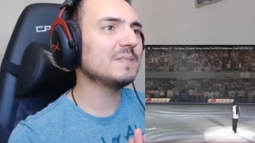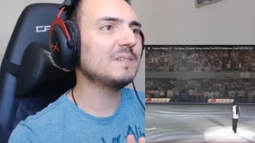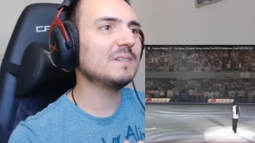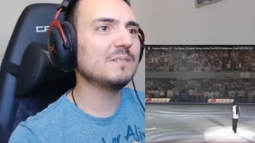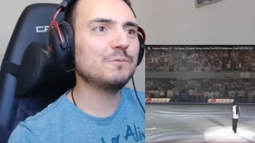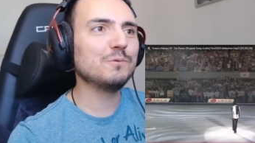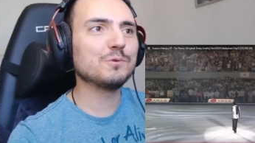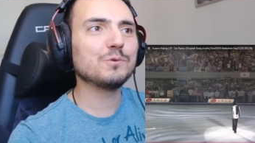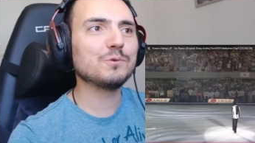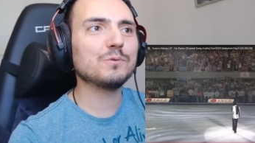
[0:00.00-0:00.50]

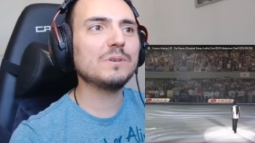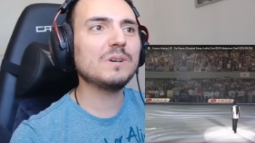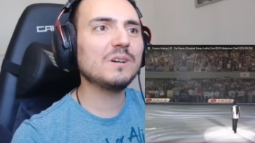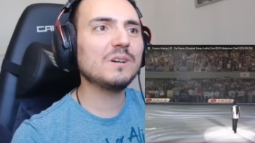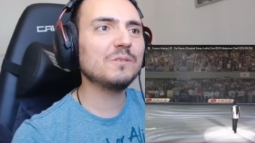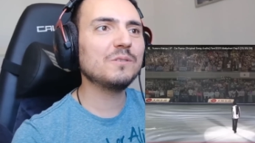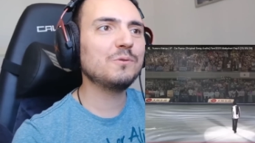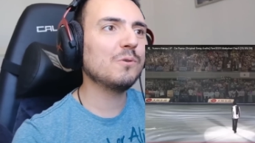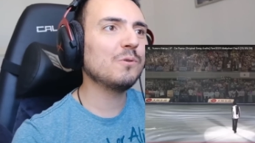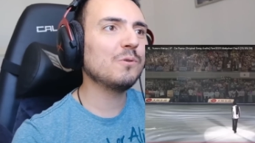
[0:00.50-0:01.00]
Yuzuru
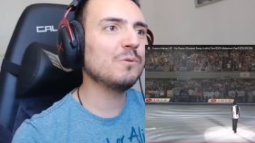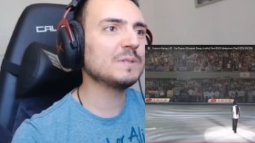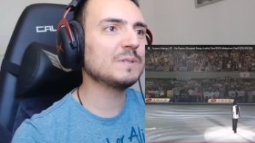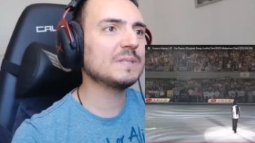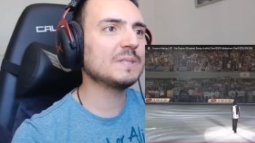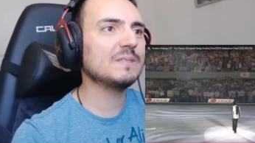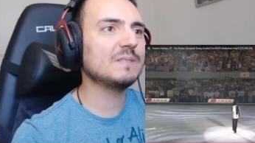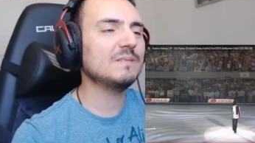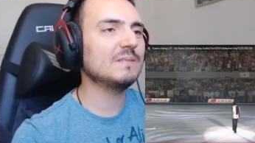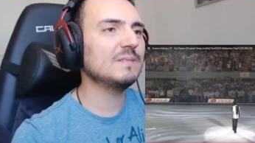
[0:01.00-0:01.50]
Hanyu
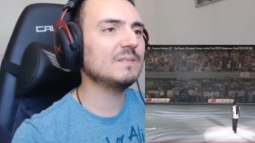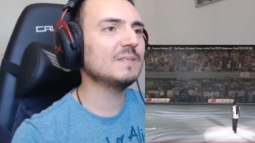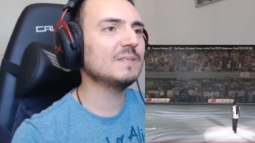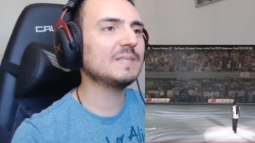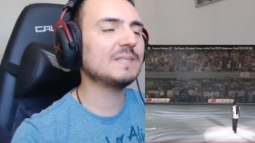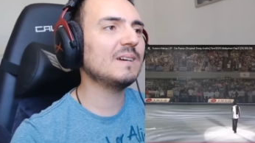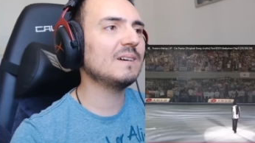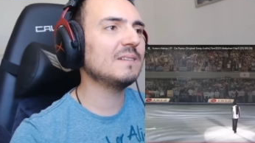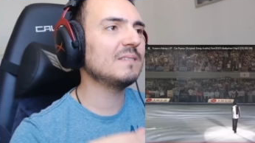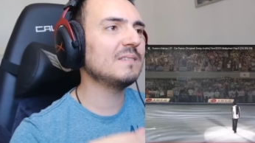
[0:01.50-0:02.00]
on
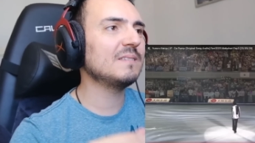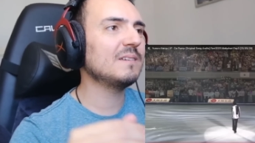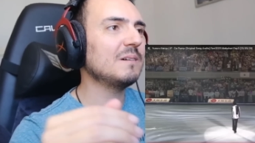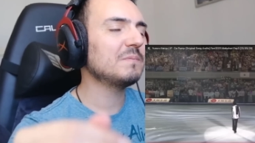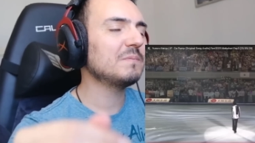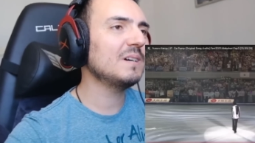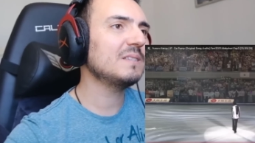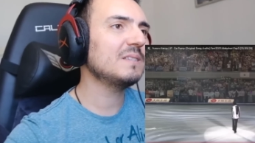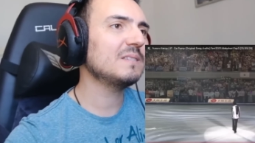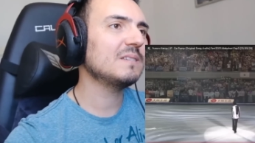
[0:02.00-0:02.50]
stand-up,
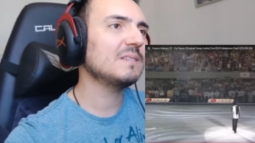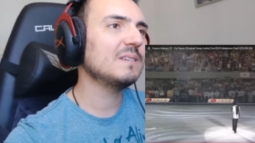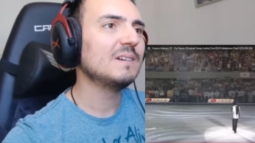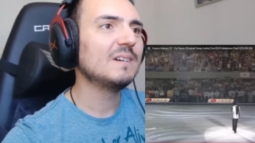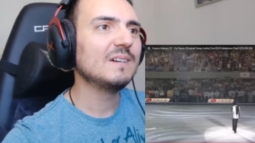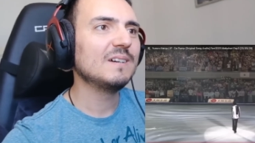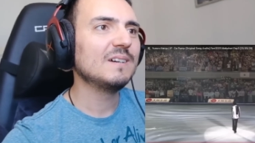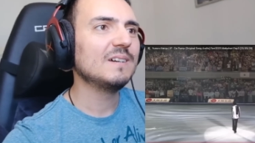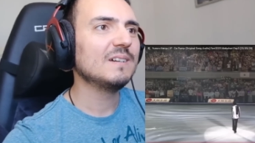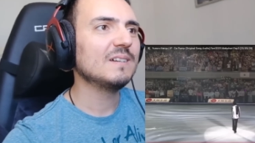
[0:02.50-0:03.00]
right?
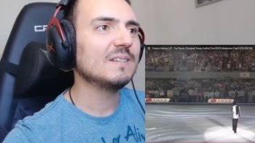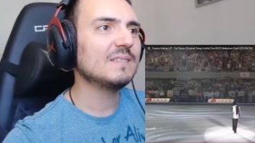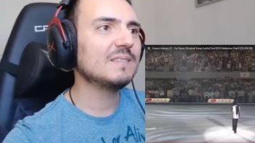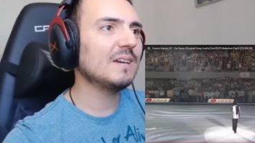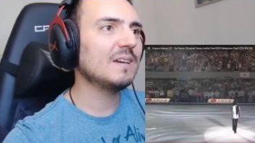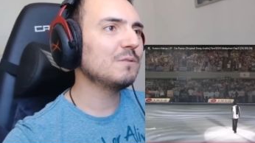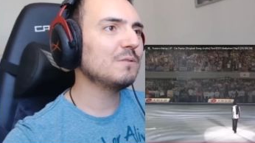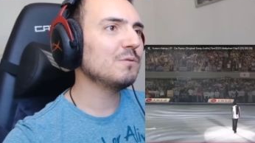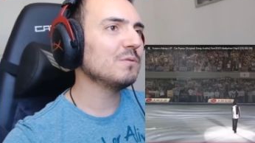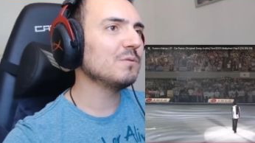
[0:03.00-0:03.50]

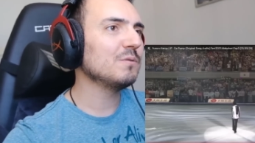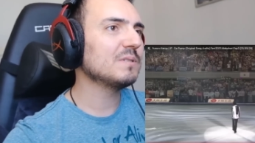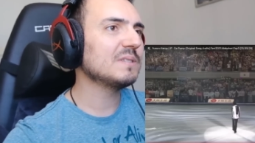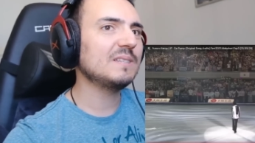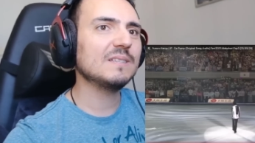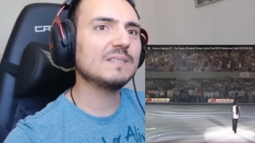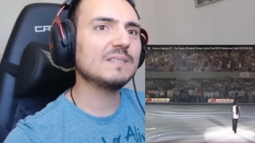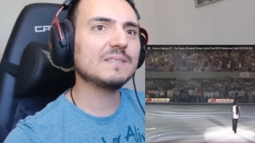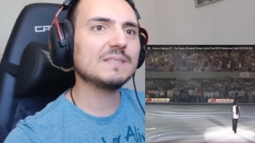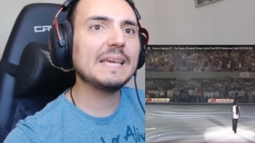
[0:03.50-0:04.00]
They don't see
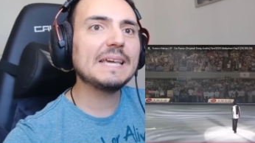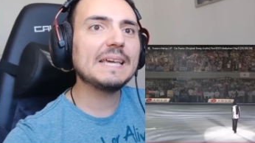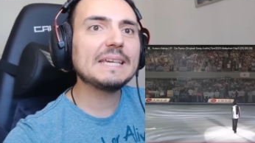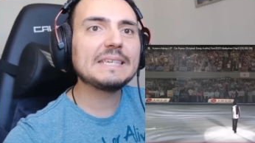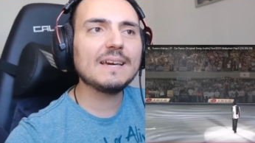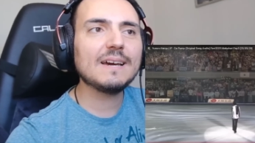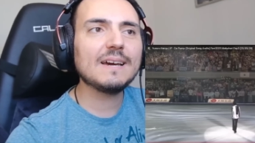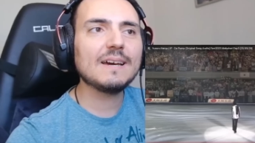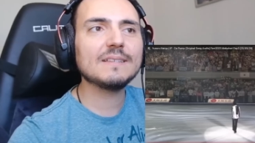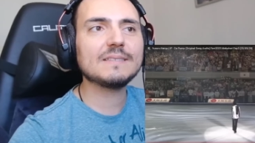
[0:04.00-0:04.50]
it. They
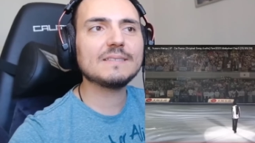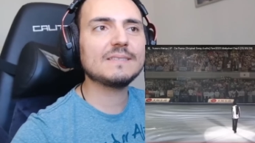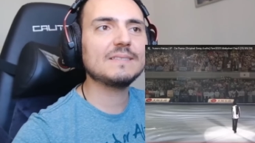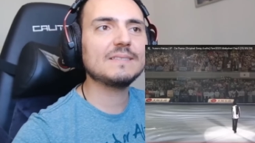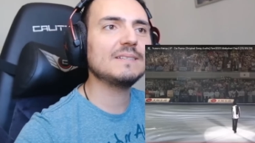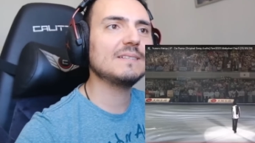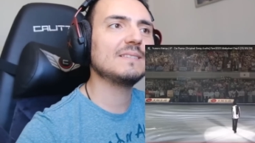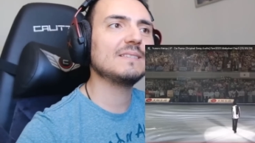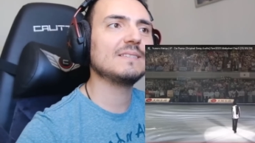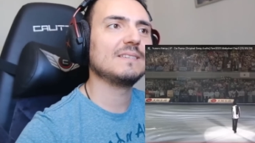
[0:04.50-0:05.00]
can't see
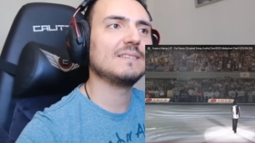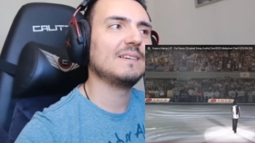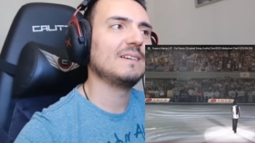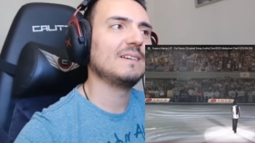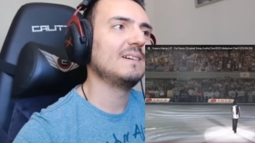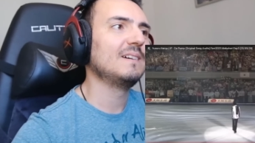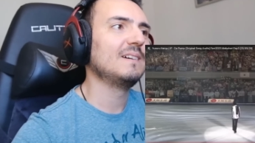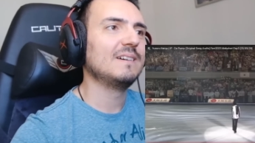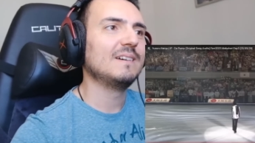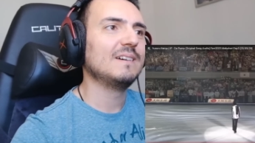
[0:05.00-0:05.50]
it.
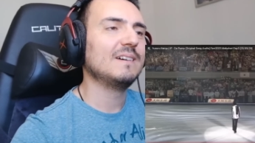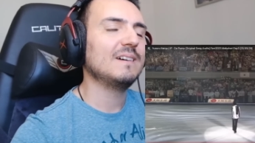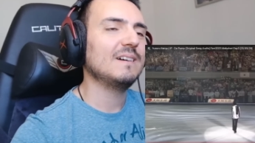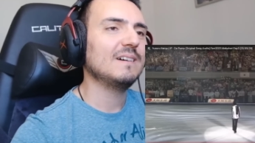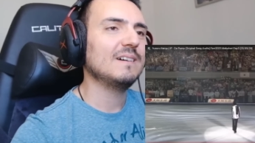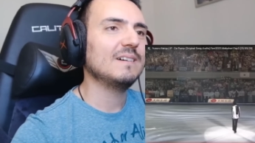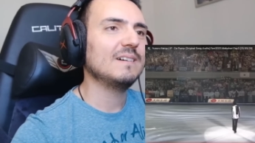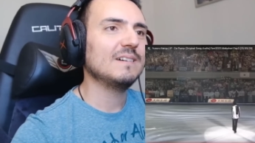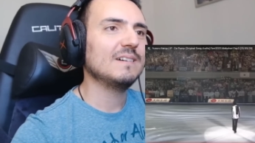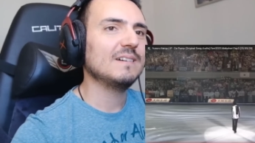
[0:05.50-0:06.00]

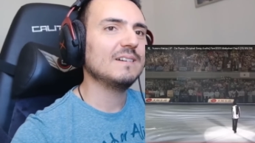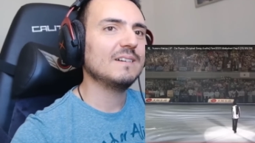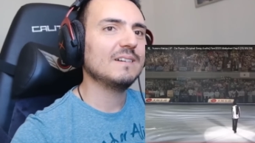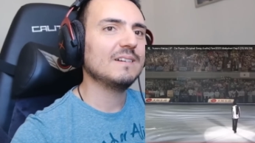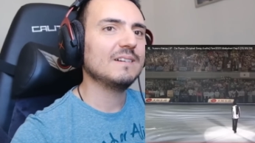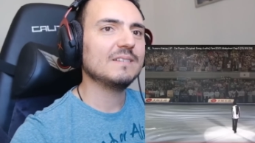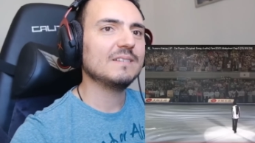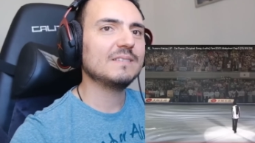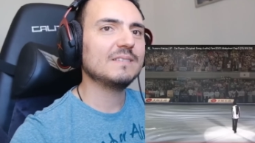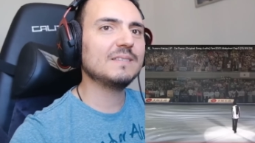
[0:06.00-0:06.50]

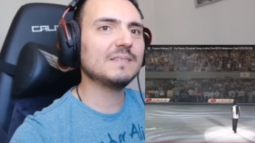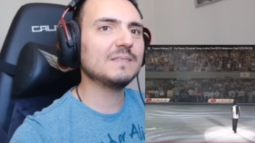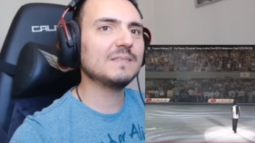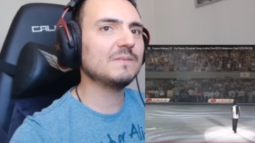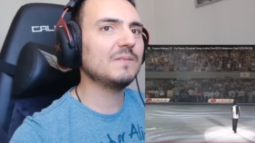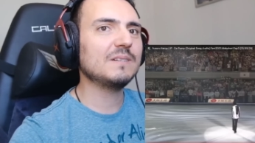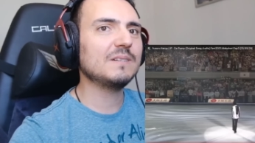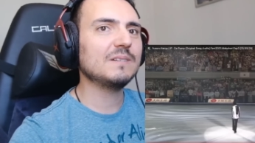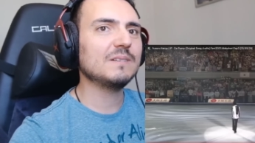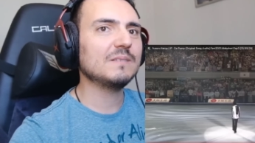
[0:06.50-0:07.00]
This is
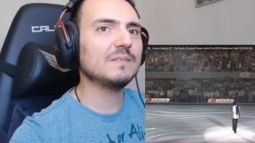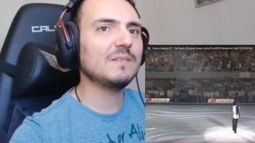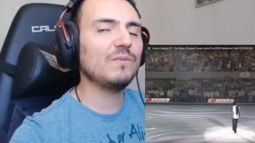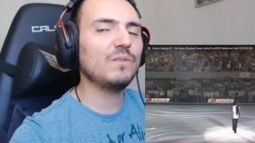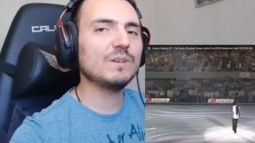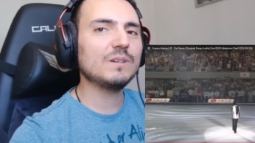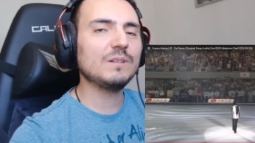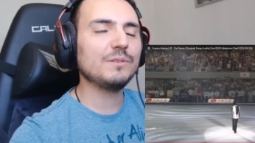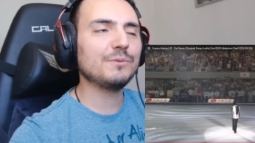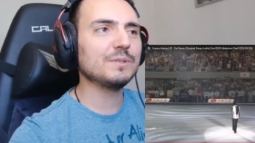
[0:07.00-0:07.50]
very
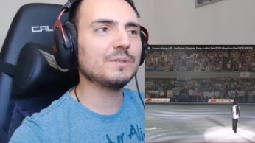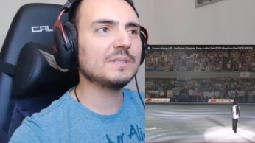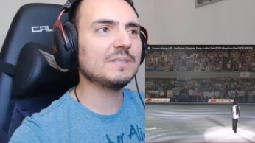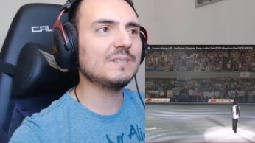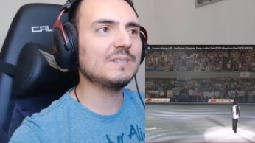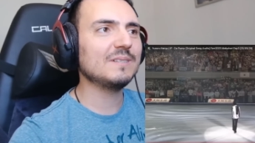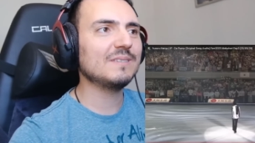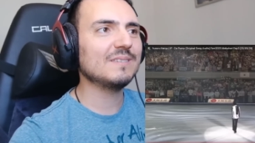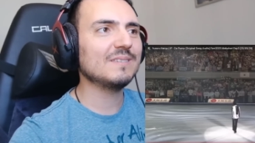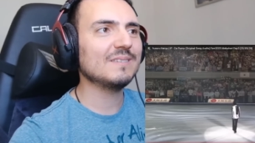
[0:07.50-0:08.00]
difficult to see
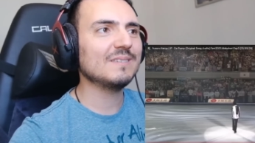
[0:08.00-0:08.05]
it.